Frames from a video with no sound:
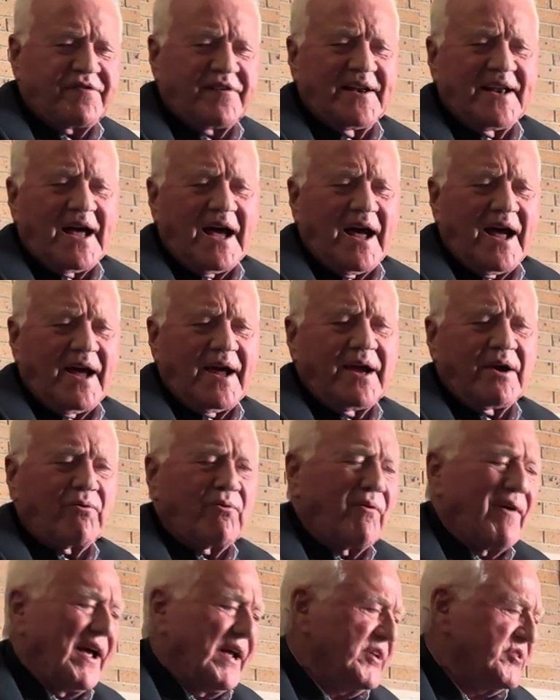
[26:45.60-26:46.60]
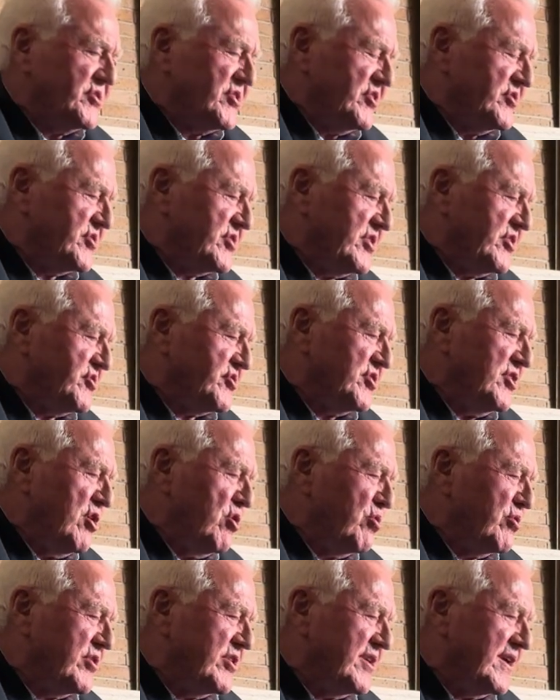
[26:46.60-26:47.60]
in the high rises, there's
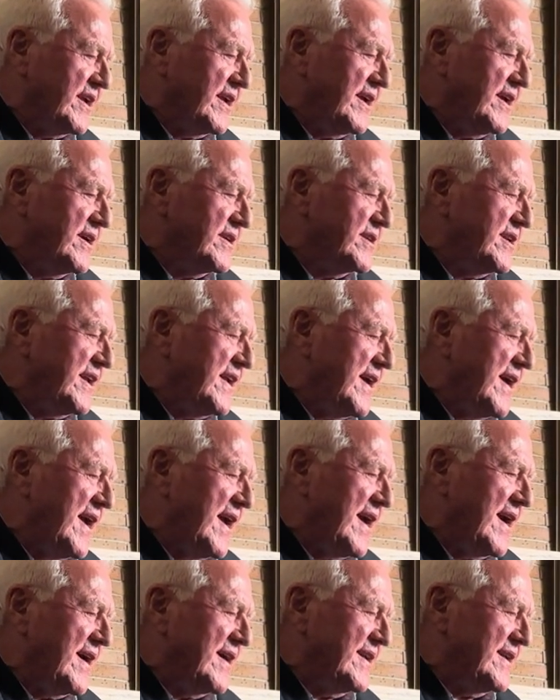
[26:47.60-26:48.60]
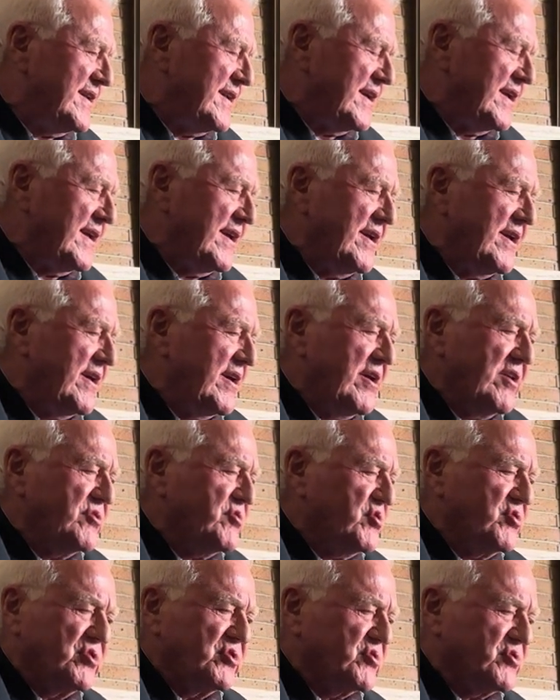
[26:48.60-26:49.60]
no thing here, the air and the air,
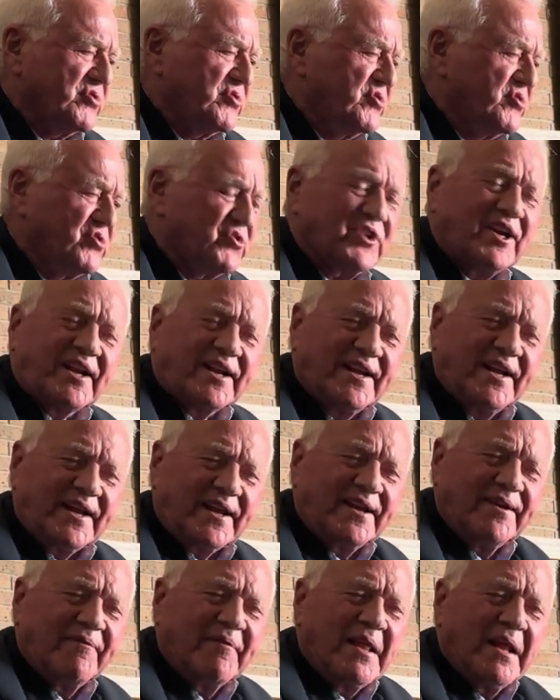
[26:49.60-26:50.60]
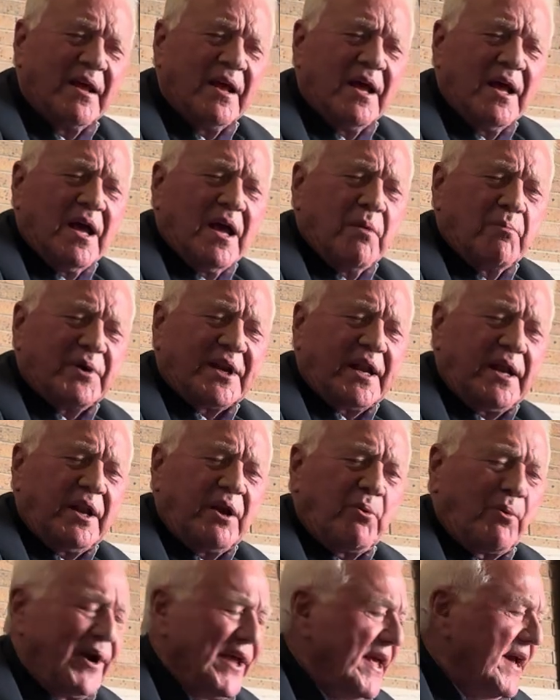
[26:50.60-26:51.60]
it's just sickening. But
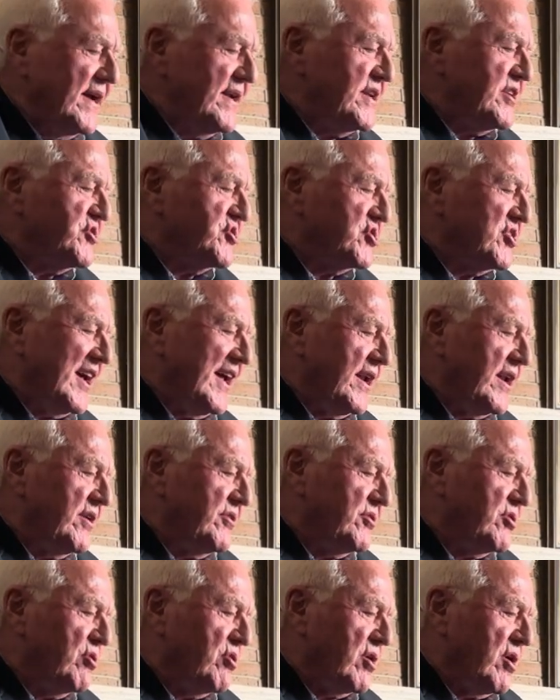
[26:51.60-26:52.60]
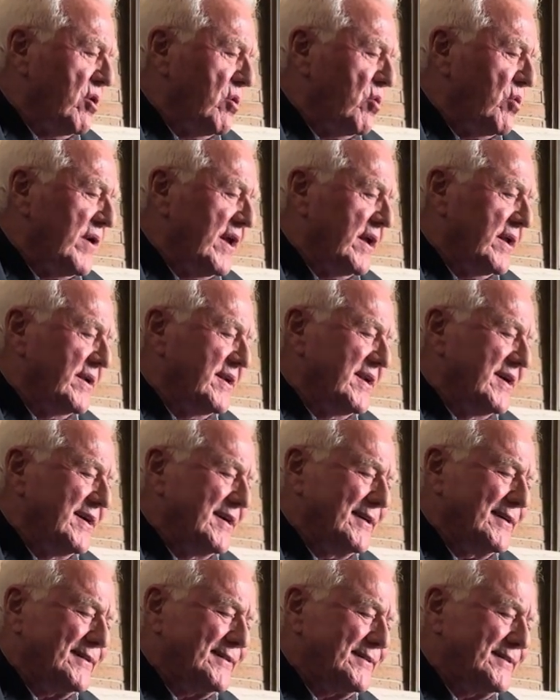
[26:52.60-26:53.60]
anyway, I decided to go in
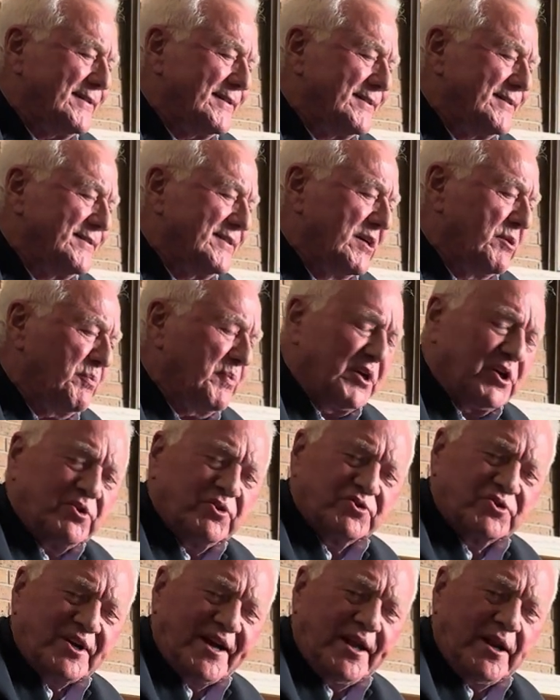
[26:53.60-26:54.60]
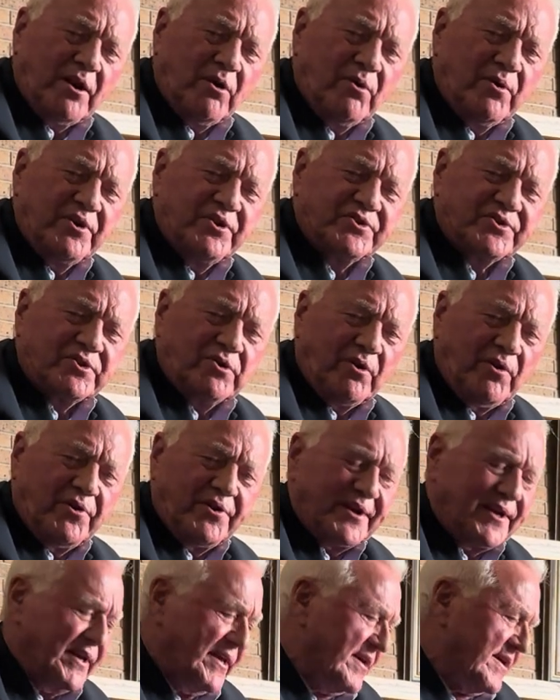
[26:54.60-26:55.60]
because I noticed all
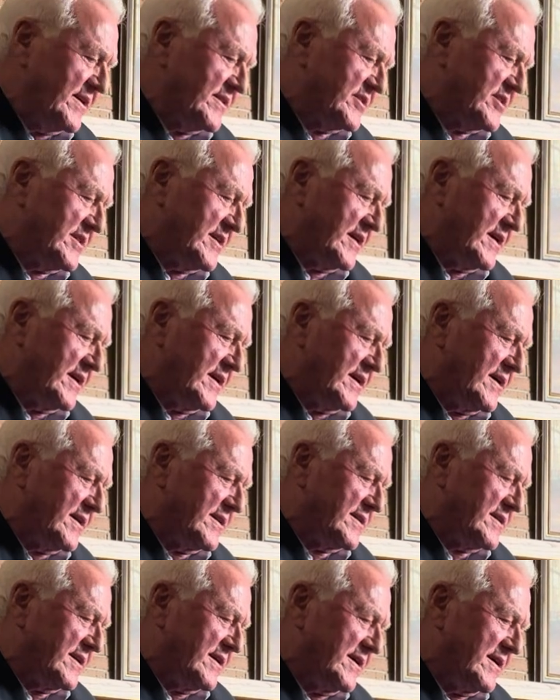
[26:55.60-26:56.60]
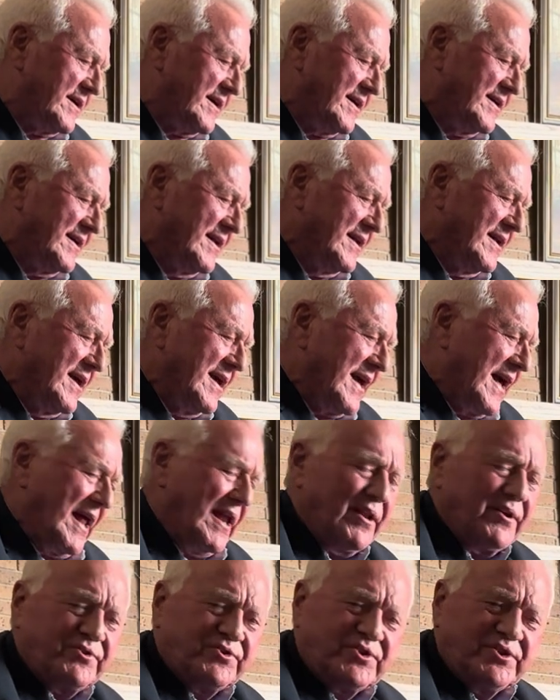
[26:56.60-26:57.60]
the kids had
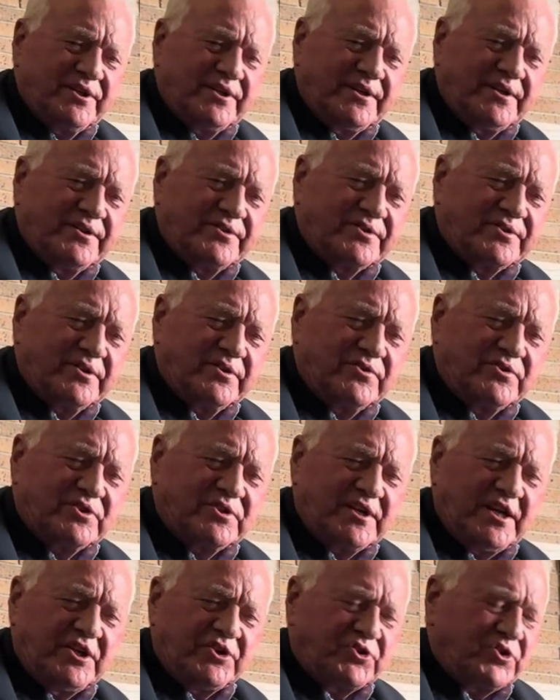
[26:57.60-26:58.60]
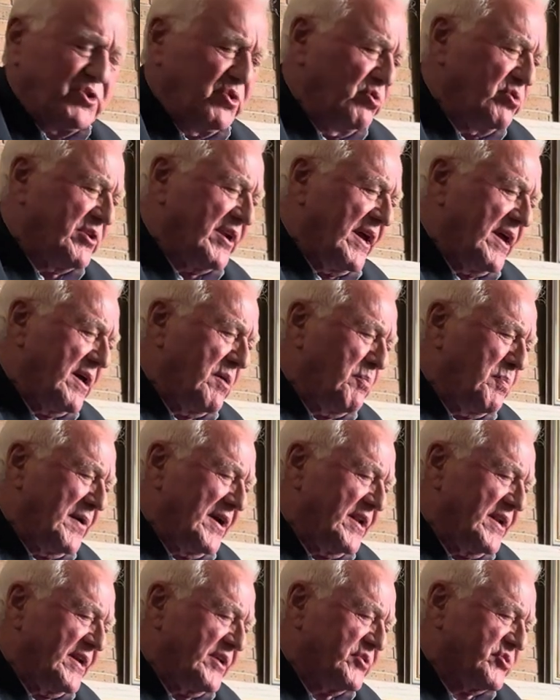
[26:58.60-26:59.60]
allergies and stage 2
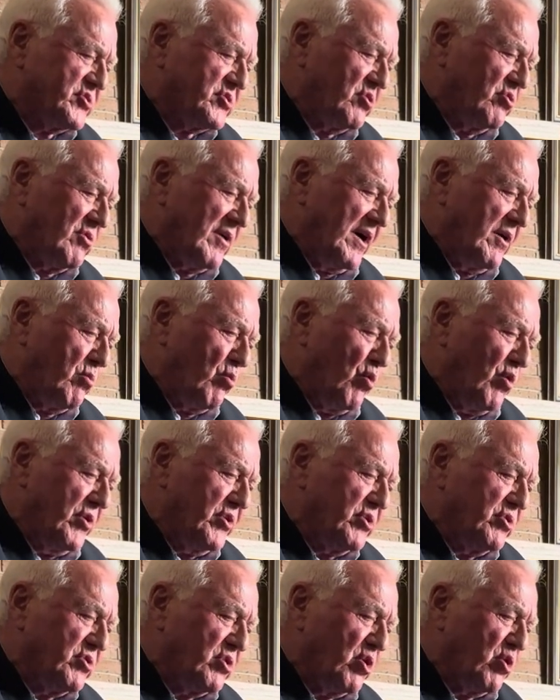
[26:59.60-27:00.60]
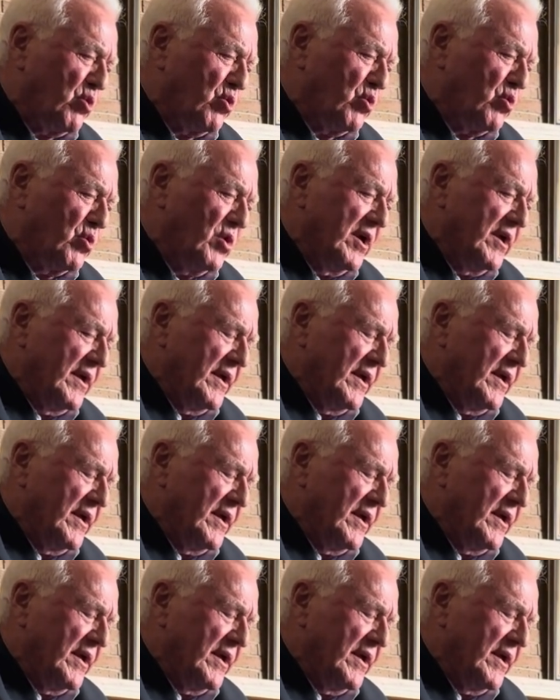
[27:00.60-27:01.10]
diabetics, so I wanted to go,